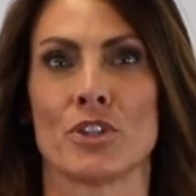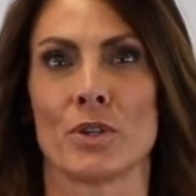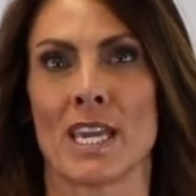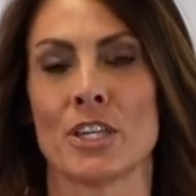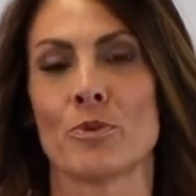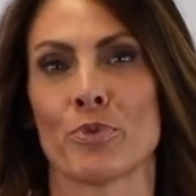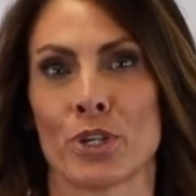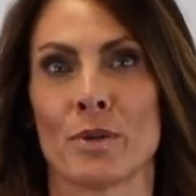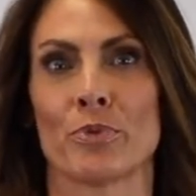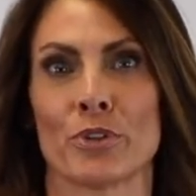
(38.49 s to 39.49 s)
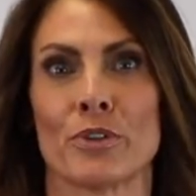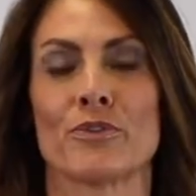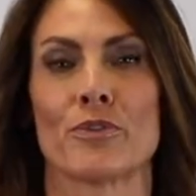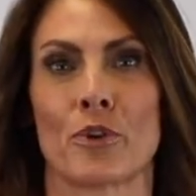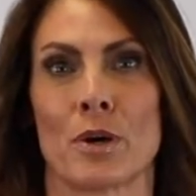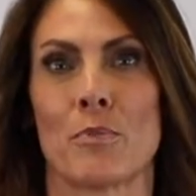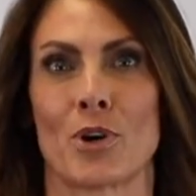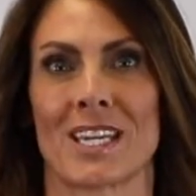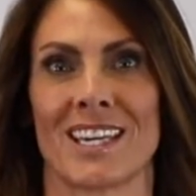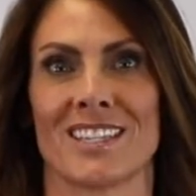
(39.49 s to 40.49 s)
to get you pre-approved for a
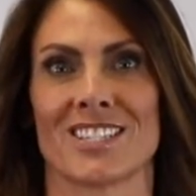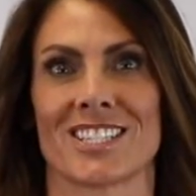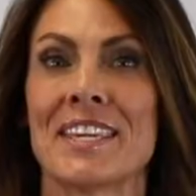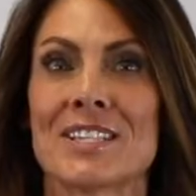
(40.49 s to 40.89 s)
mortgage.